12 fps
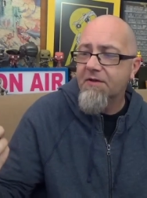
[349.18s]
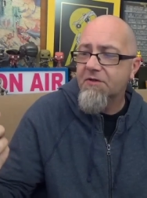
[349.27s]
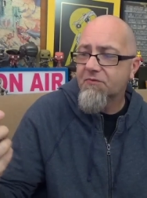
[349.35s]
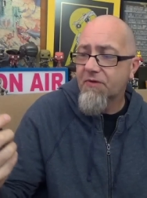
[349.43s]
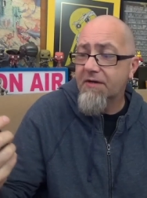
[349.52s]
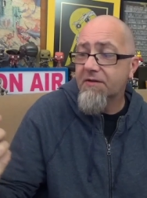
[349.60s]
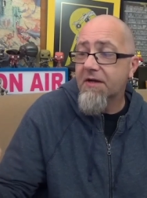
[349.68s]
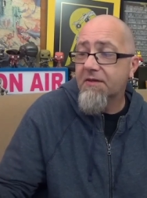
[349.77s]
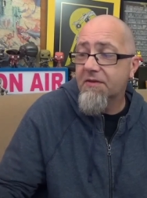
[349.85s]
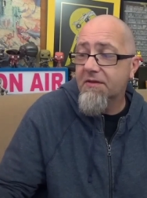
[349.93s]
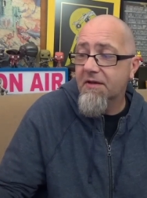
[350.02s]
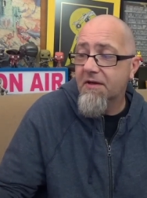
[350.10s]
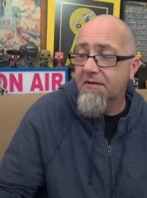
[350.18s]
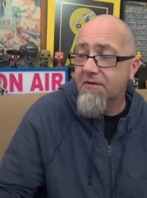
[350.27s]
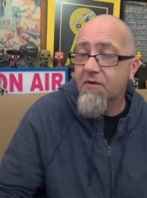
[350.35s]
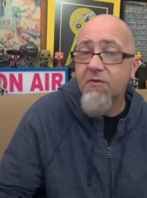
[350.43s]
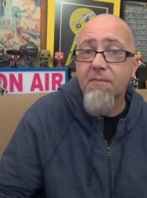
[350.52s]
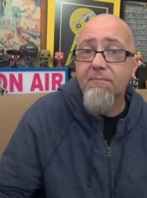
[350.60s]
just read like the, uh, you
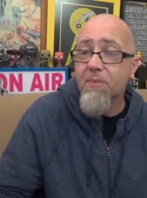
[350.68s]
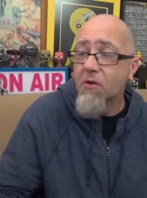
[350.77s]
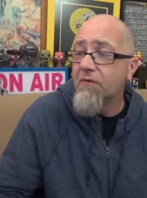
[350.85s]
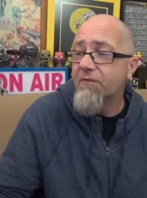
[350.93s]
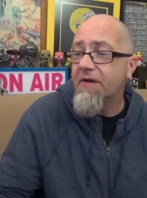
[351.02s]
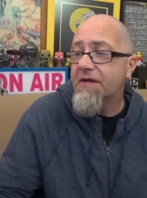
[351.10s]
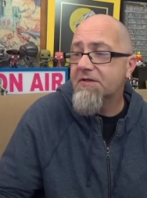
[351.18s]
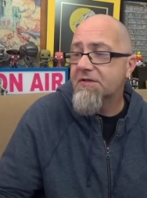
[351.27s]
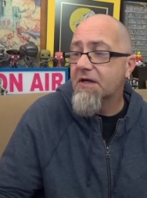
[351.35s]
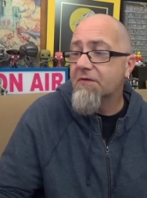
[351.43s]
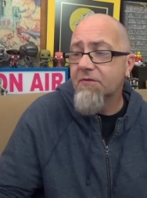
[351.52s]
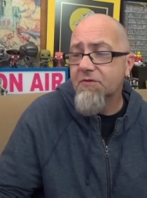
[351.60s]
know, the bold-faced stuff,